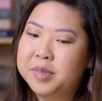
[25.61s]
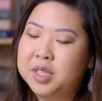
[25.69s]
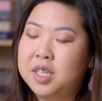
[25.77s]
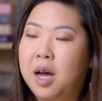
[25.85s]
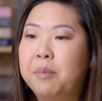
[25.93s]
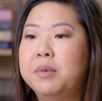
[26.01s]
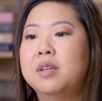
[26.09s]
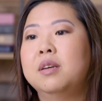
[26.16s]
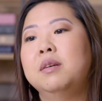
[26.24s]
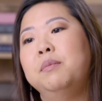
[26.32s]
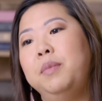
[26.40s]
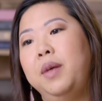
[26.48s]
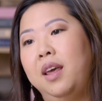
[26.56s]
Stopped
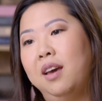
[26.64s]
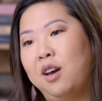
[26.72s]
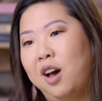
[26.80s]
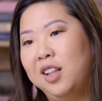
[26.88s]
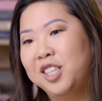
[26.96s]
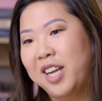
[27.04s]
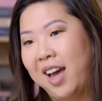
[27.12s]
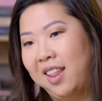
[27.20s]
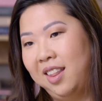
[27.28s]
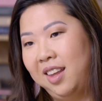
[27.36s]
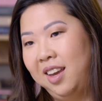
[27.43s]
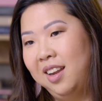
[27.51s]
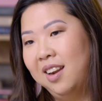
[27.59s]
being a college
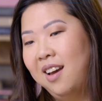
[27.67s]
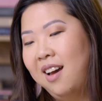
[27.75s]
athlete.